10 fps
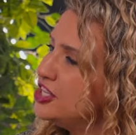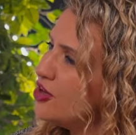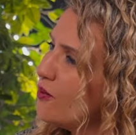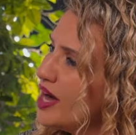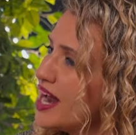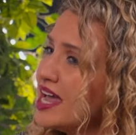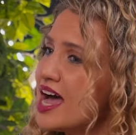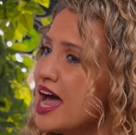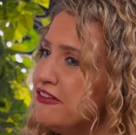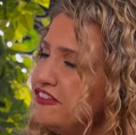you know what? I,
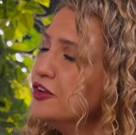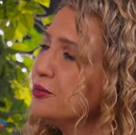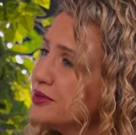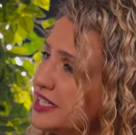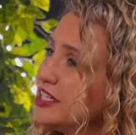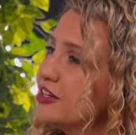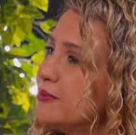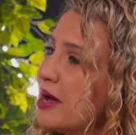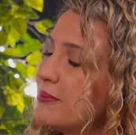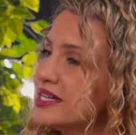I feel really good
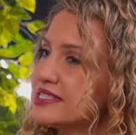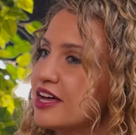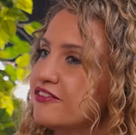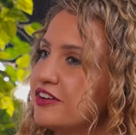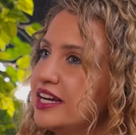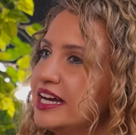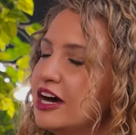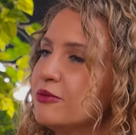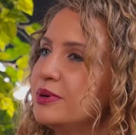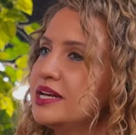about myself right
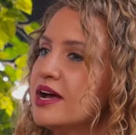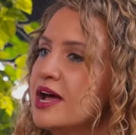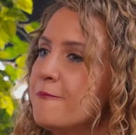now, but